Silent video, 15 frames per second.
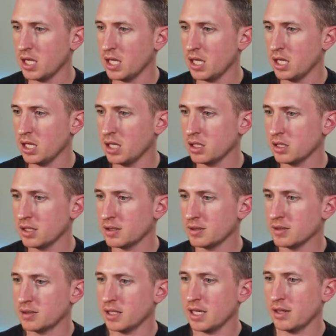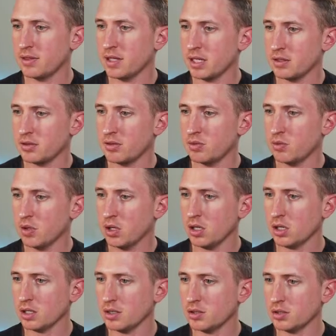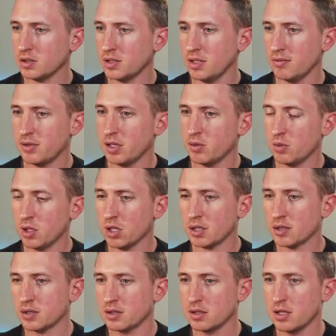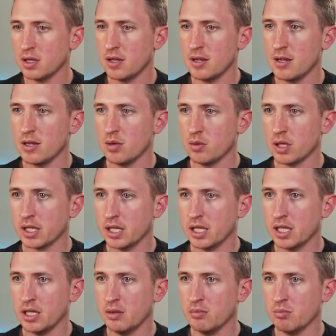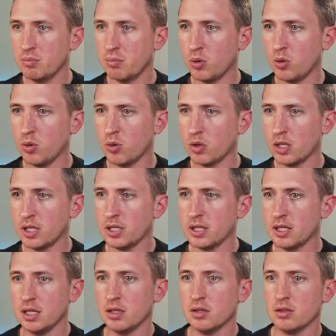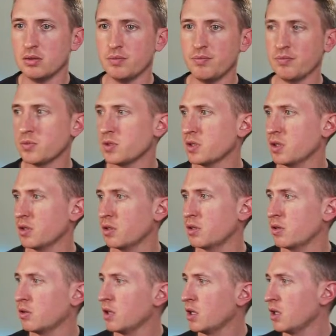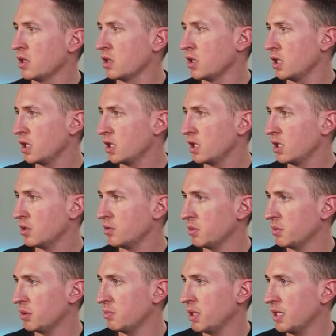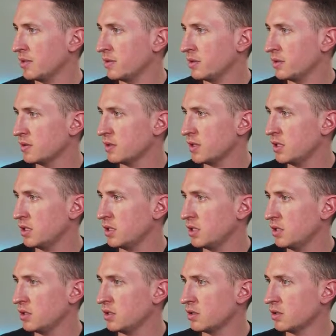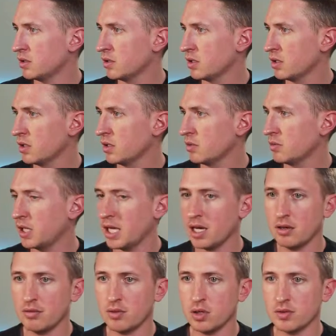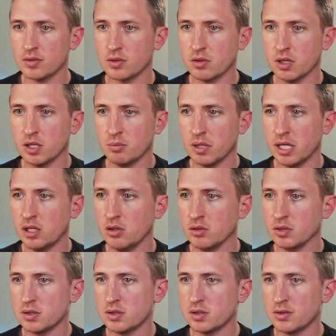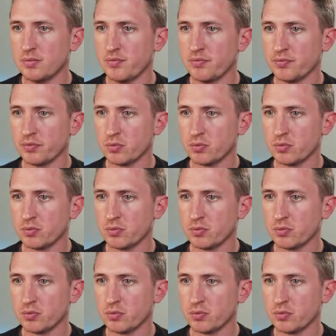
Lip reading: And let's get that to work. Let's just see if that works. We're going to import it here. So let me paste this in. What I have off screen on my notes.